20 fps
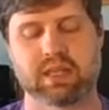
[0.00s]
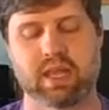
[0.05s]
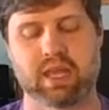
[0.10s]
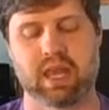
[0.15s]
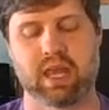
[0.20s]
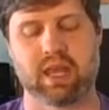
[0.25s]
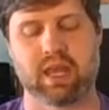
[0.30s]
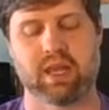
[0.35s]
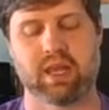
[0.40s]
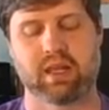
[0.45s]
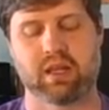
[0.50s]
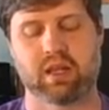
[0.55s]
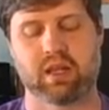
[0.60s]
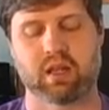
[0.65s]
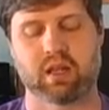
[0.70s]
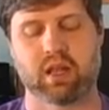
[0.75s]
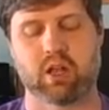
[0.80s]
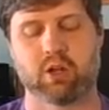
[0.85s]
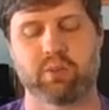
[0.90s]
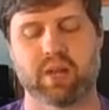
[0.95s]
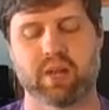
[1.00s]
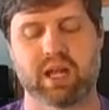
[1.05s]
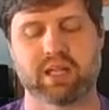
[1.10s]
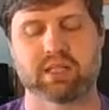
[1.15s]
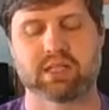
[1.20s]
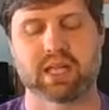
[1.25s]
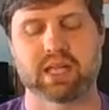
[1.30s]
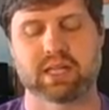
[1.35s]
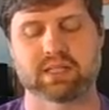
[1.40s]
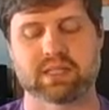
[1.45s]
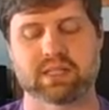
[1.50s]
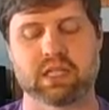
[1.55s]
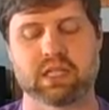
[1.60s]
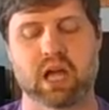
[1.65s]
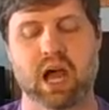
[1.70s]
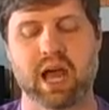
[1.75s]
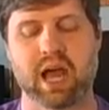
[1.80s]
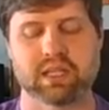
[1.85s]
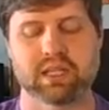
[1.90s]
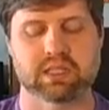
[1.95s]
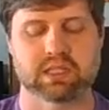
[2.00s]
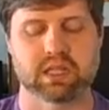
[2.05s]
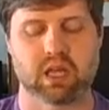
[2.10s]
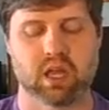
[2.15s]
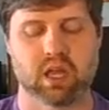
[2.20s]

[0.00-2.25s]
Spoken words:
in the colorblind test dot